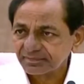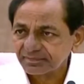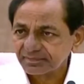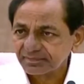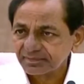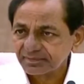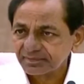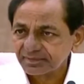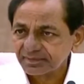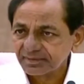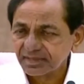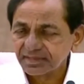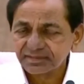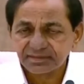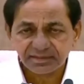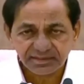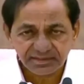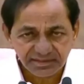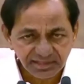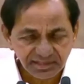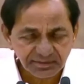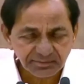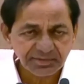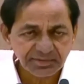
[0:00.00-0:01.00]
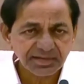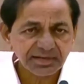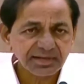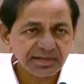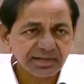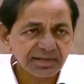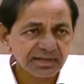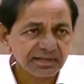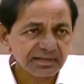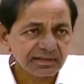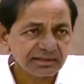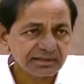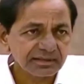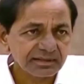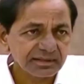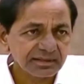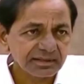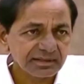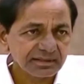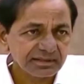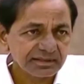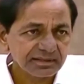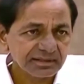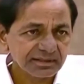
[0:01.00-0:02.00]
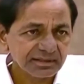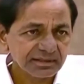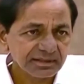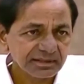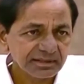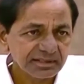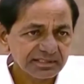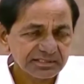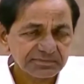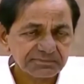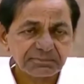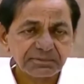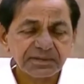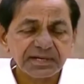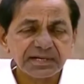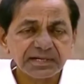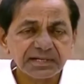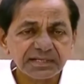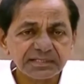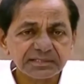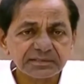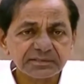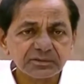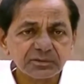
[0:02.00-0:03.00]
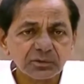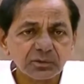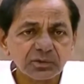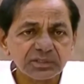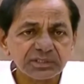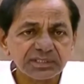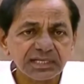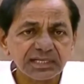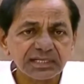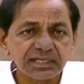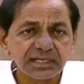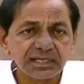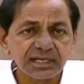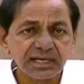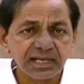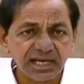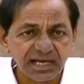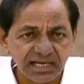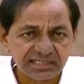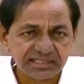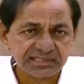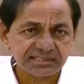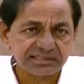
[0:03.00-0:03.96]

and the team India spirit is totally lost